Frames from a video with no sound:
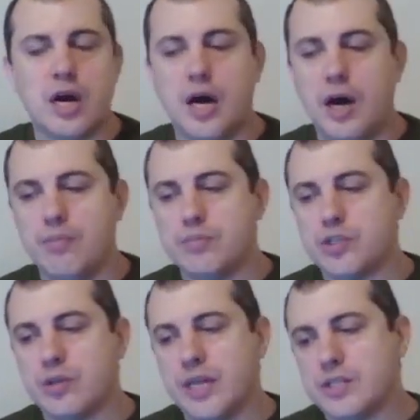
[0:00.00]
Um,
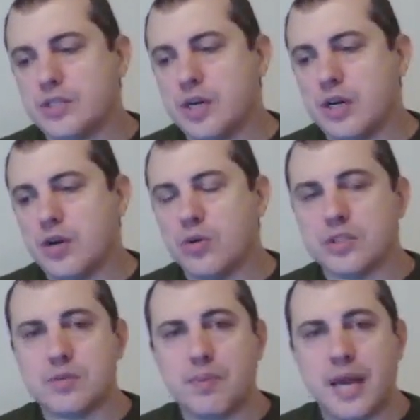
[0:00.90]
so that's
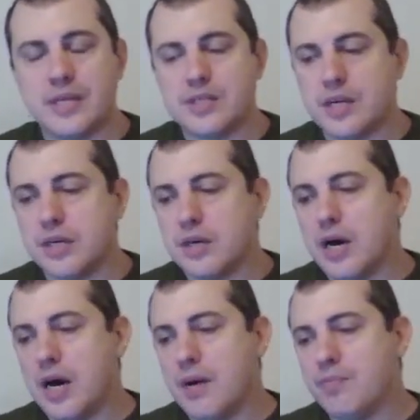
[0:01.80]
called splicing,
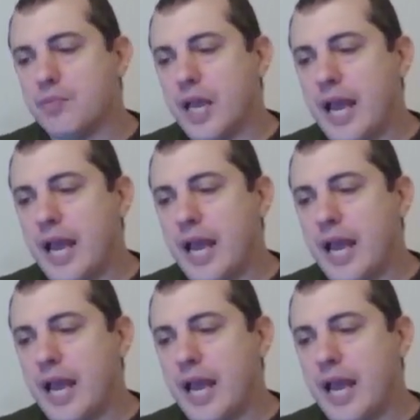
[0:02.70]
um,